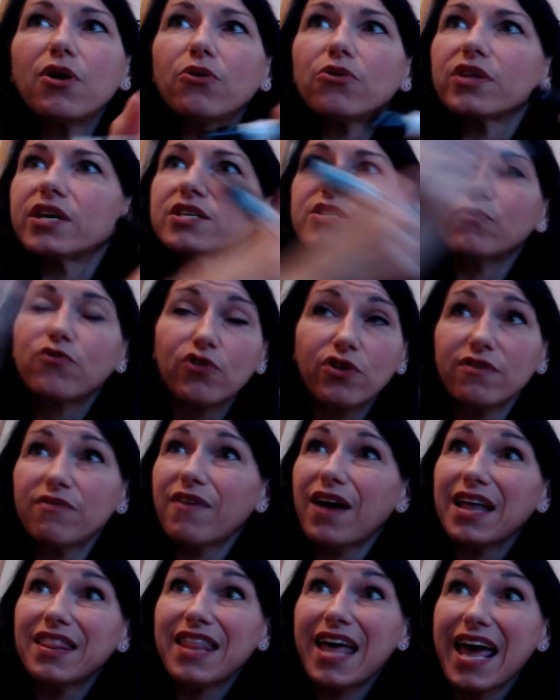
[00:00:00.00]
because if we
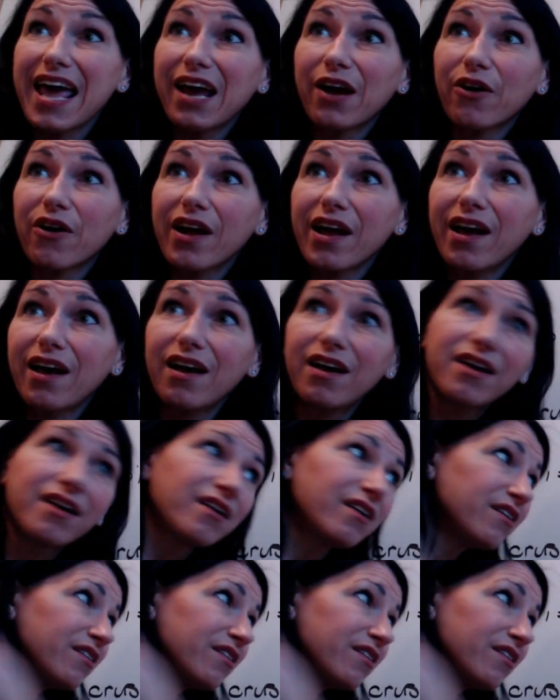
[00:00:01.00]
find the area,